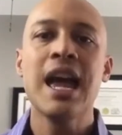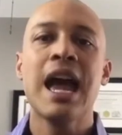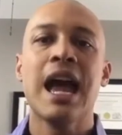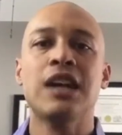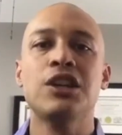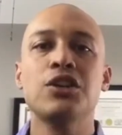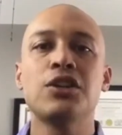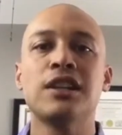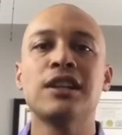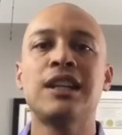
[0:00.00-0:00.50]

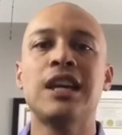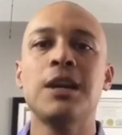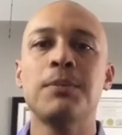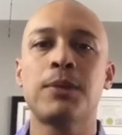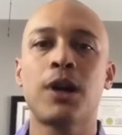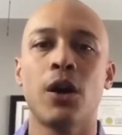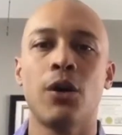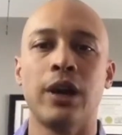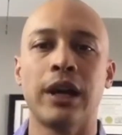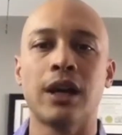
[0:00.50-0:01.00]
and you can keep
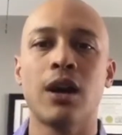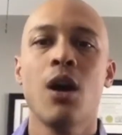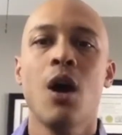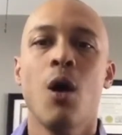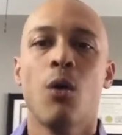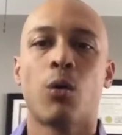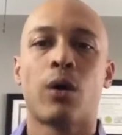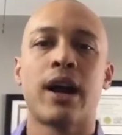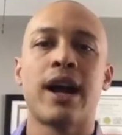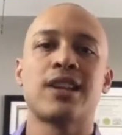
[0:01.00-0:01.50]
going.
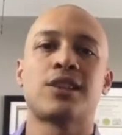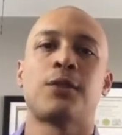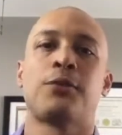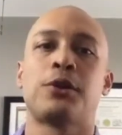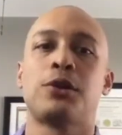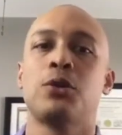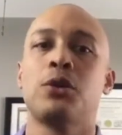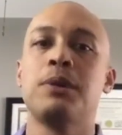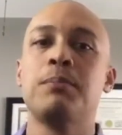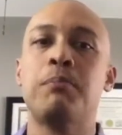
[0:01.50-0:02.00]
Whereas if
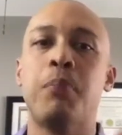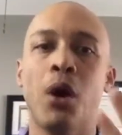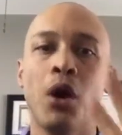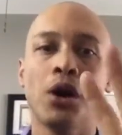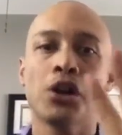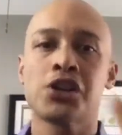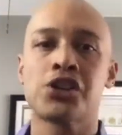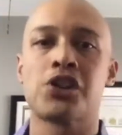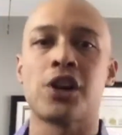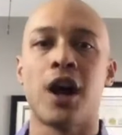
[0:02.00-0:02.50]
you're doing
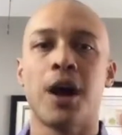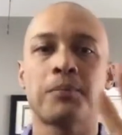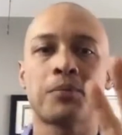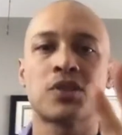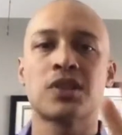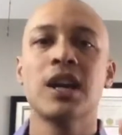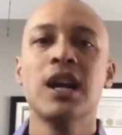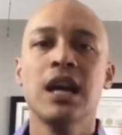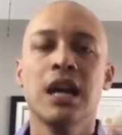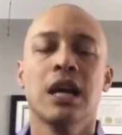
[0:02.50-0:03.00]

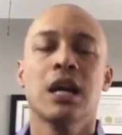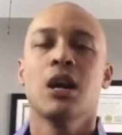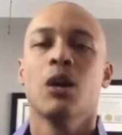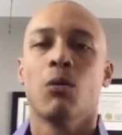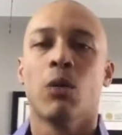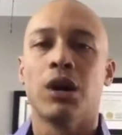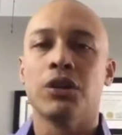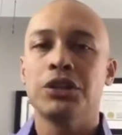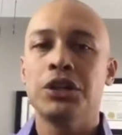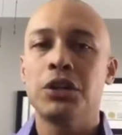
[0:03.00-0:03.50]
push-ups,
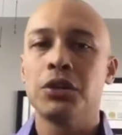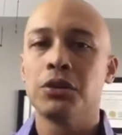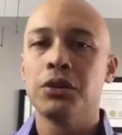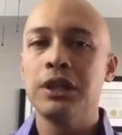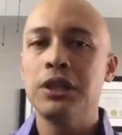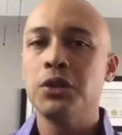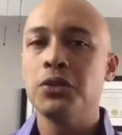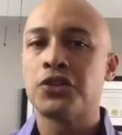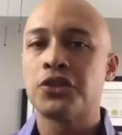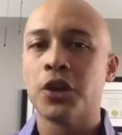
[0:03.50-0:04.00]
well, you can only
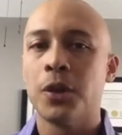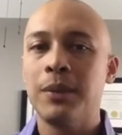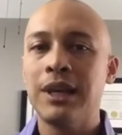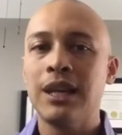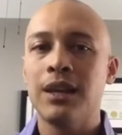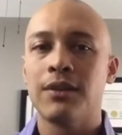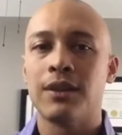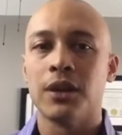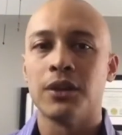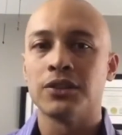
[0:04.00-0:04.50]
do so many
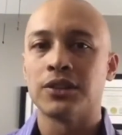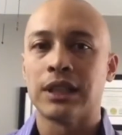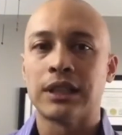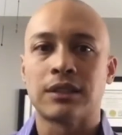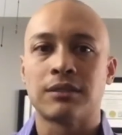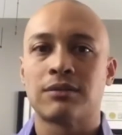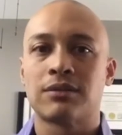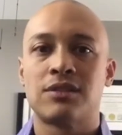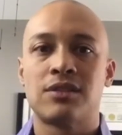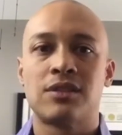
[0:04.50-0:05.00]
of those, like
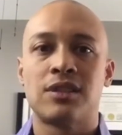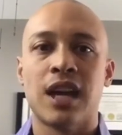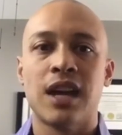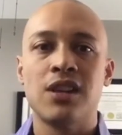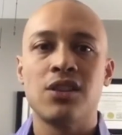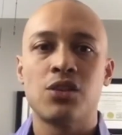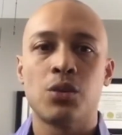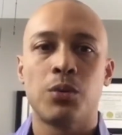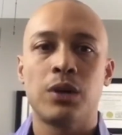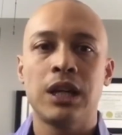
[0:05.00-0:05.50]

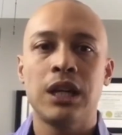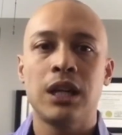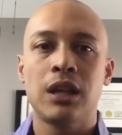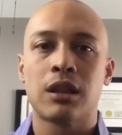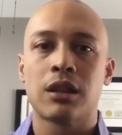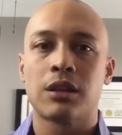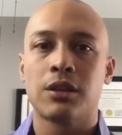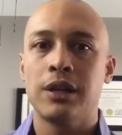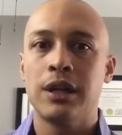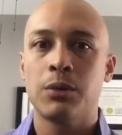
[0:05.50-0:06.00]
10, 20,
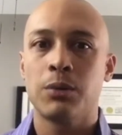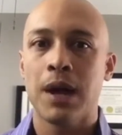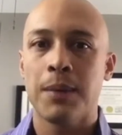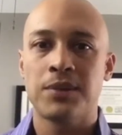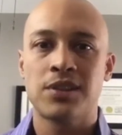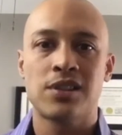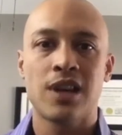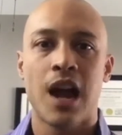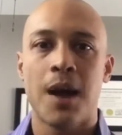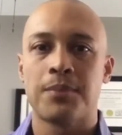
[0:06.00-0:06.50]
30
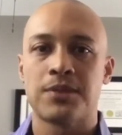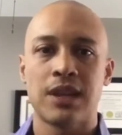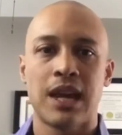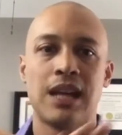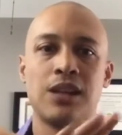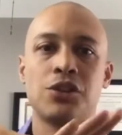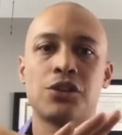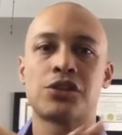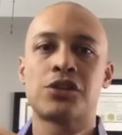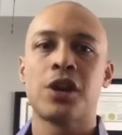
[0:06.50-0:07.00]
reps tops,
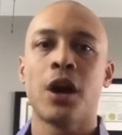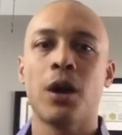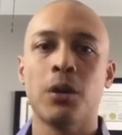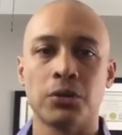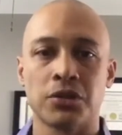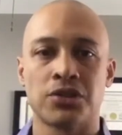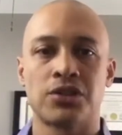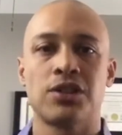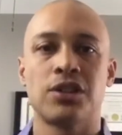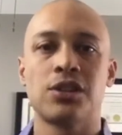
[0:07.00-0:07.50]
and you're
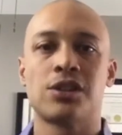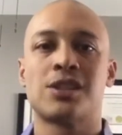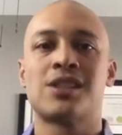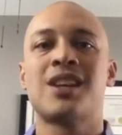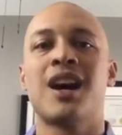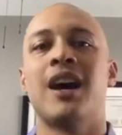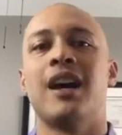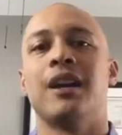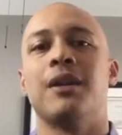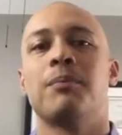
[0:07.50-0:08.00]
toast. You're
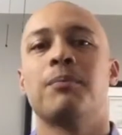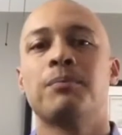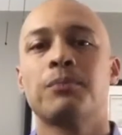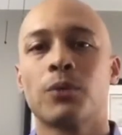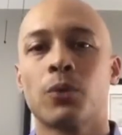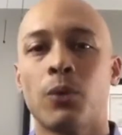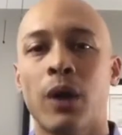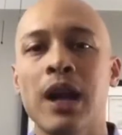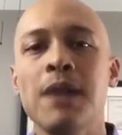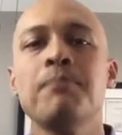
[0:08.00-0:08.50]
done,
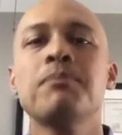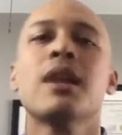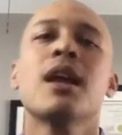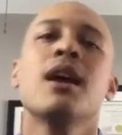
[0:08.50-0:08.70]
right?